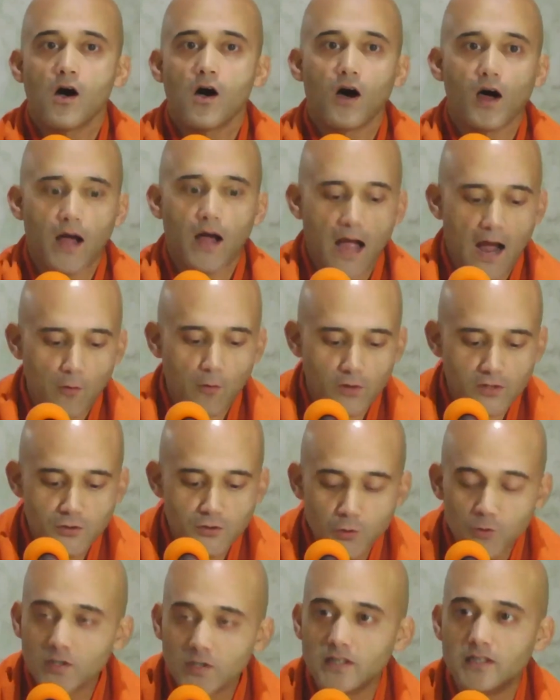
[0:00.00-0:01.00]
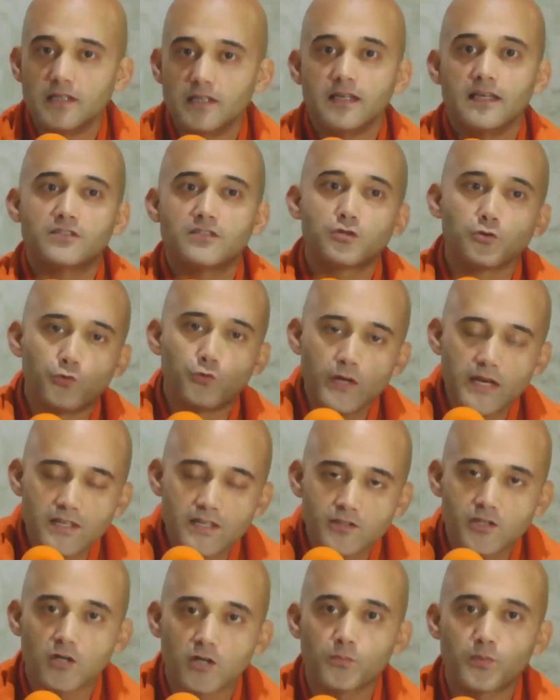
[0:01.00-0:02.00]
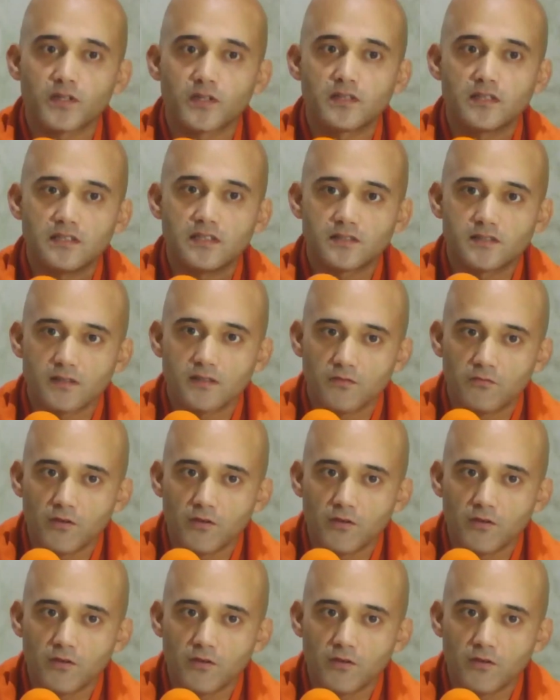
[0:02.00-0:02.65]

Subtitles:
our duty is to reinterpret these